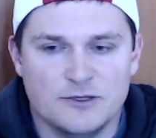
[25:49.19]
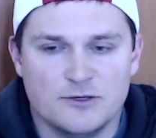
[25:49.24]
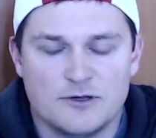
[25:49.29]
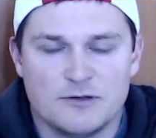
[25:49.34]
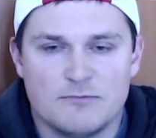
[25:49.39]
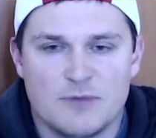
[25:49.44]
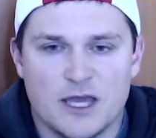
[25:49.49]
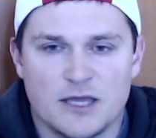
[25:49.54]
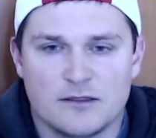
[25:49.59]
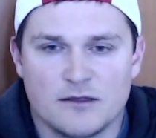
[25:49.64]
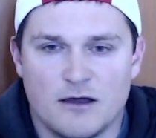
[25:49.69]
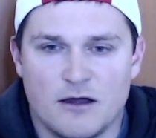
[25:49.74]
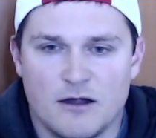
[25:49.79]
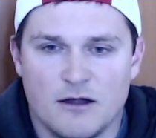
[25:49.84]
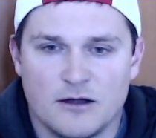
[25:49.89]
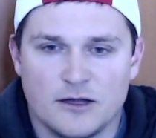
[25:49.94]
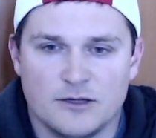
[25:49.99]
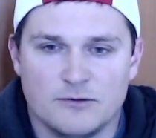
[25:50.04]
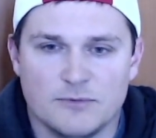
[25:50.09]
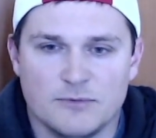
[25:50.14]
You can make the
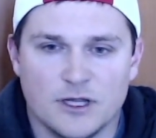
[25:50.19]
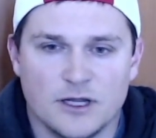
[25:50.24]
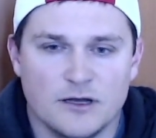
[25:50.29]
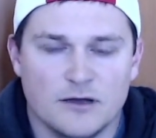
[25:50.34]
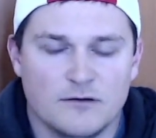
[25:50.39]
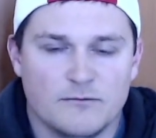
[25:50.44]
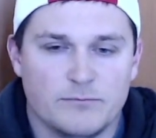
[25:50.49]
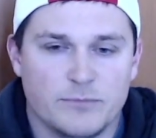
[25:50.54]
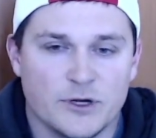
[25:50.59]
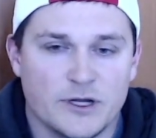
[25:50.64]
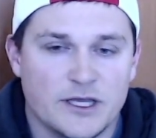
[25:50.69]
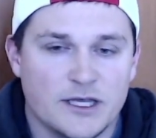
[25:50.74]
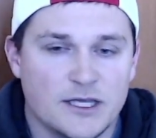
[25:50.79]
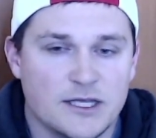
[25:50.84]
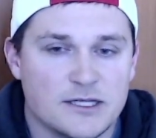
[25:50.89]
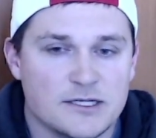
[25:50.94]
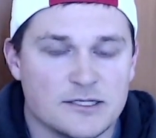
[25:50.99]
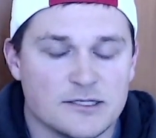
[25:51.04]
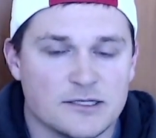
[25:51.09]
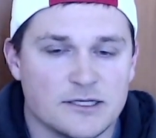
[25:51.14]
argument pretty
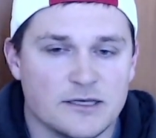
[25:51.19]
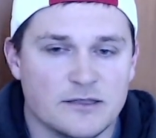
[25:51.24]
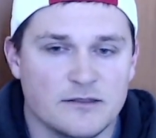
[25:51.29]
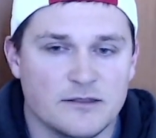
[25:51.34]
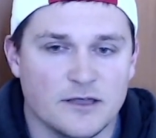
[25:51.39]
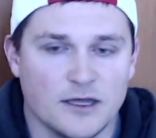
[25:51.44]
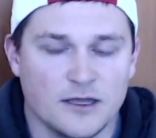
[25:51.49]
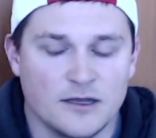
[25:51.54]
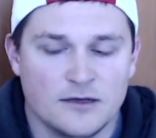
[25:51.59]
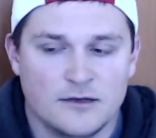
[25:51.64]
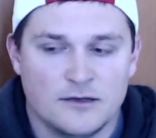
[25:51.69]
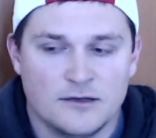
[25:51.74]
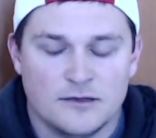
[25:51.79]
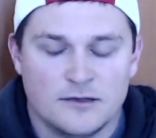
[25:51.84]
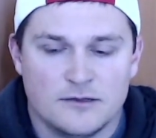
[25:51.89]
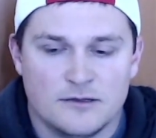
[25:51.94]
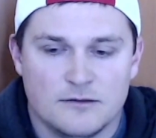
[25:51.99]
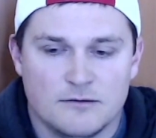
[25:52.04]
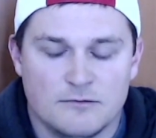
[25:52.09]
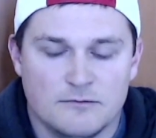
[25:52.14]
easily that,
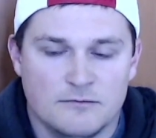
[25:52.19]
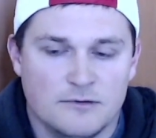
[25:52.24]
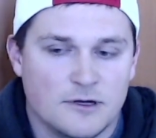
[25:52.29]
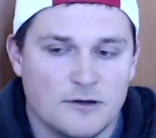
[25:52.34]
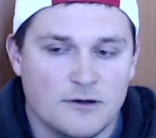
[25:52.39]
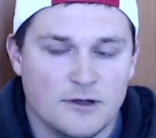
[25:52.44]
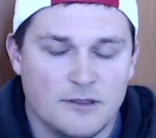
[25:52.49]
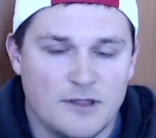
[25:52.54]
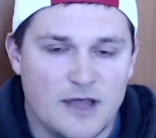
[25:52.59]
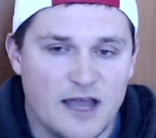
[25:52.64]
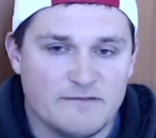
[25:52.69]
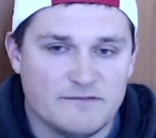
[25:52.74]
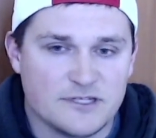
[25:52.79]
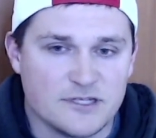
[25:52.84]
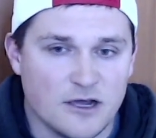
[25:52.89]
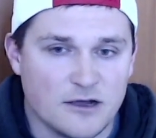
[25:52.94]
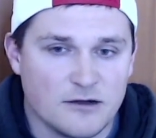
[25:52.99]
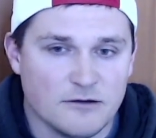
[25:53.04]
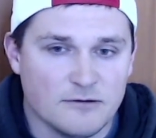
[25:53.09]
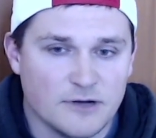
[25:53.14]
you know, a live
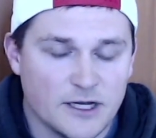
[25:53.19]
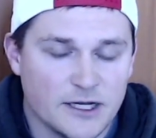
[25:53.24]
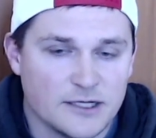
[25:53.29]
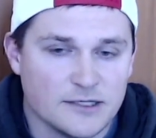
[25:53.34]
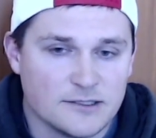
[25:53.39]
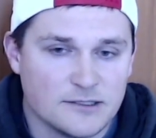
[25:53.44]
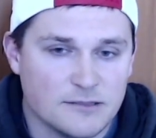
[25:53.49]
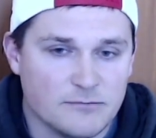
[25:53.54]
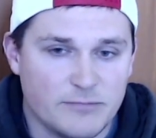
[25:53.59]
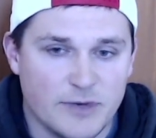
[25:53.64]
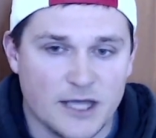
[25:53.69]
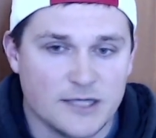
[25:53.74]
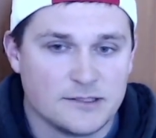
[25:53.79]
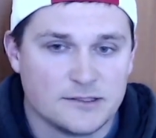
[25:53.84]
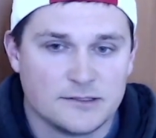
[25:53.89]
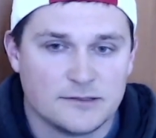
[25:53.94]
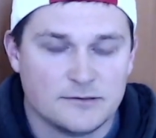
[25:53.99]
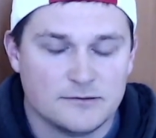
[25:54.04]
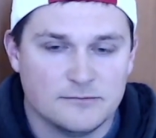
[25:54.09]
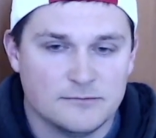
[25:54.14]
sucker rig is the
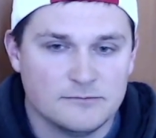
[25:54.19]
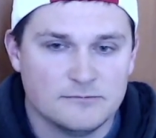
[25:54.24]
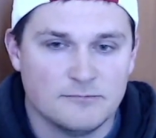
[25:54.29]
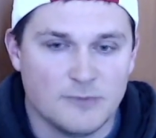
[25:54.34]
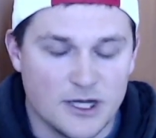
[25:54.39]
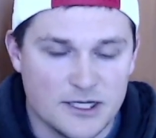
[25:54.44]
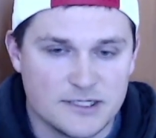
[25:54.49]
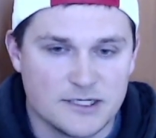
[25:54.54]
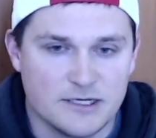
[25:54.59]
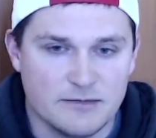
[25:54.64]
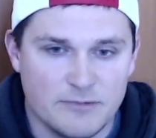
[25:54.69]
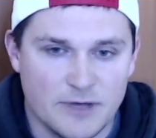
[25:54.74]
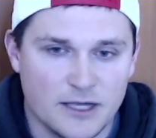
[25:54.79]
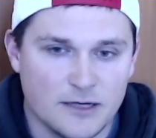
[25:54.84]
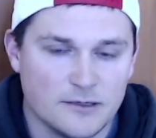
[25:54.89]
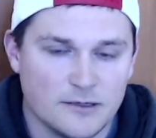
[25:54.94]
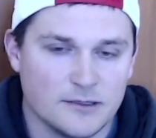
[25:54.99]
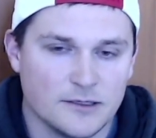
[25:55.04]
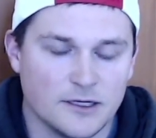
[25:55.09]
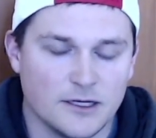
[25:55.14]
best musky bait.